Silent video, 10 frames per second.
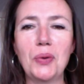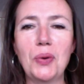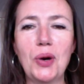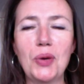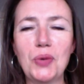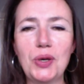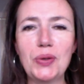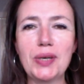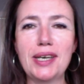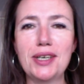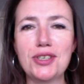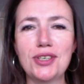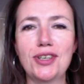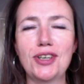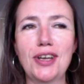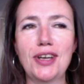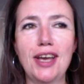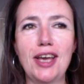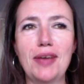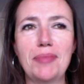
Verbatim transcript: On one occasion, uh,